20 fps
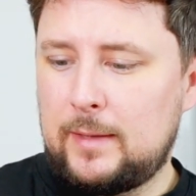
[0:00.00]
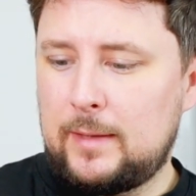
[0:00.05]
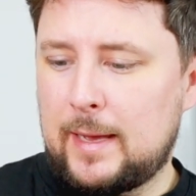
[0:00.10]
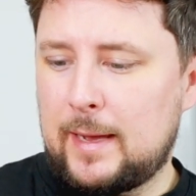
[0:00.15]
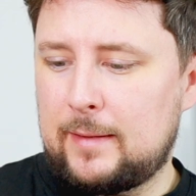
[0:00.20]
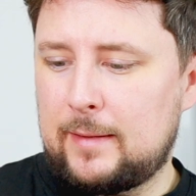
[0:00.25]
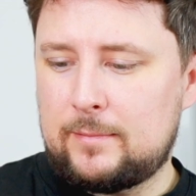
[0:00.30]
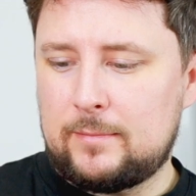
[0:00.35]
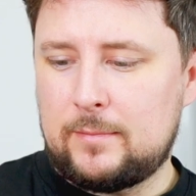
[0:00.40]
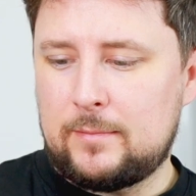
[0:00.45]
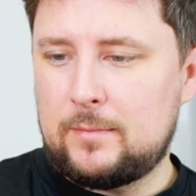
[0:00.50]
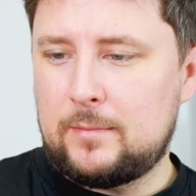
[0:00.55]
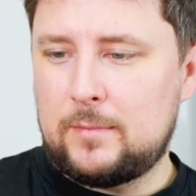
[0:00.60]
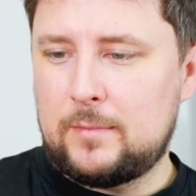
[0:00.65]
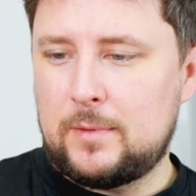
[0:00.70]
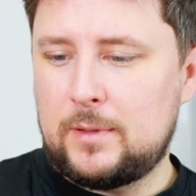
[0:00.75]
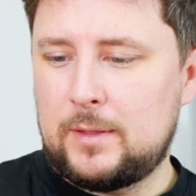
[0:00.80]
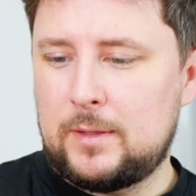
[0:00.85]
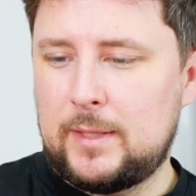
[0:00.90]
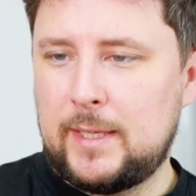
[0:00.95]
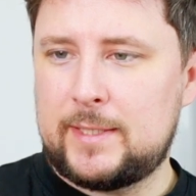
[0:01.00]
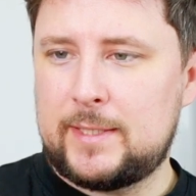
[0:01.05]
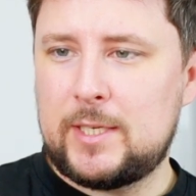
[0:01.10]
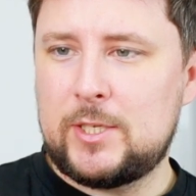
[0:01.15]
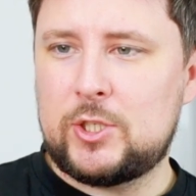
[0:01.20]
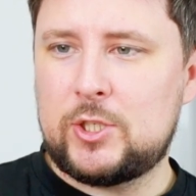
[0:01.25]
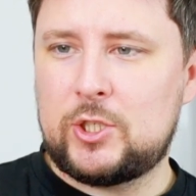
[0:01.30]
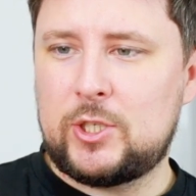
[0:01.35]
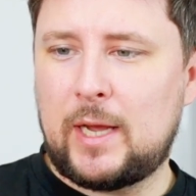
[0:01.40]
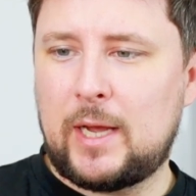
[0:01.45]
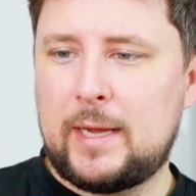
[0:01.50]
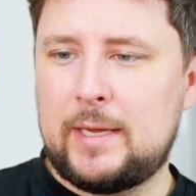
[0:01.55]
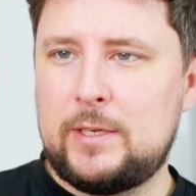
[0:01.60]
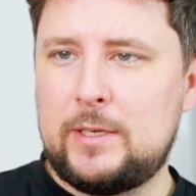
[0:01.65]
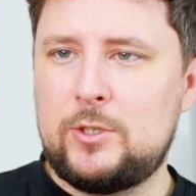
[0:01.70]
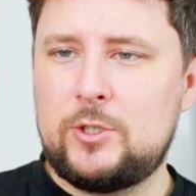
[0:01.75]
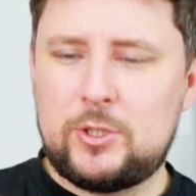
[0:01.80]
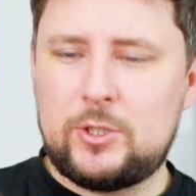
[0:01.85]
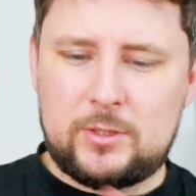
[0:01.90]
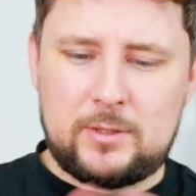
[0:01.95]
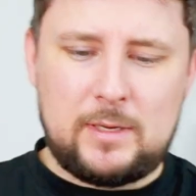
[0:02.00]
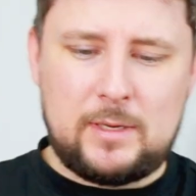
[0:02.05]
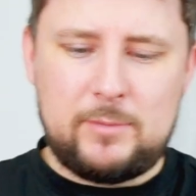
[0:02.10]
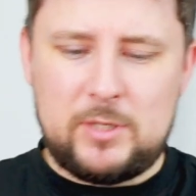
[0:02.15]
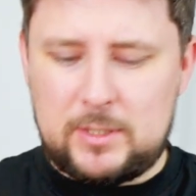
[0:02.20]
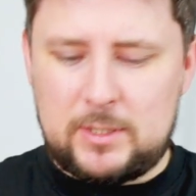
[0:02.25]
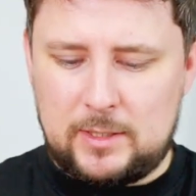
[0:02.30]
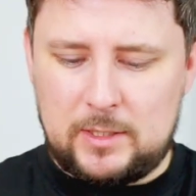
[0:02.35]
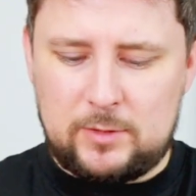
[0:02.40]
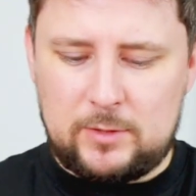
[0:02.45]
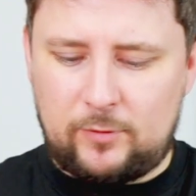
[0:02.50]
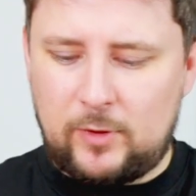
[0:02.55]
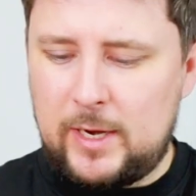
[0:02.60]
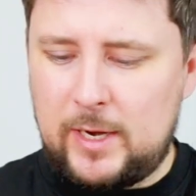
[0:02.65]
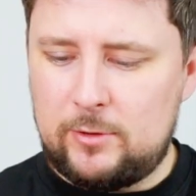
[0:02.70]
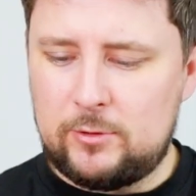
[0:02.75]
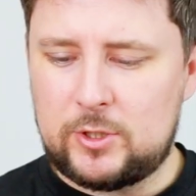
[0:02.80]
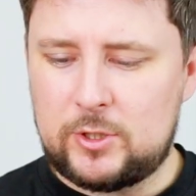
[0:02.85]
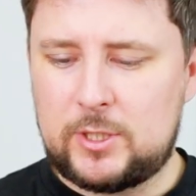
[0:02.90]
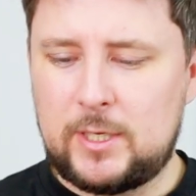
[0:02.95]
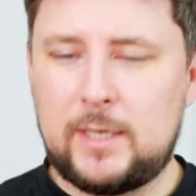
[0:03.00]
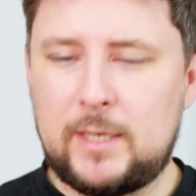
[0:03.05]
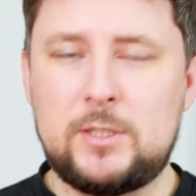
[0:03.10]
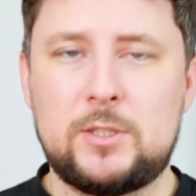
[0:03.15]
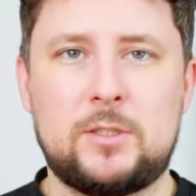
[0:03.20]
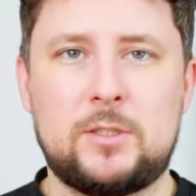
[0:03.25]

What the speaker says: yeah, this has changed. Fragrance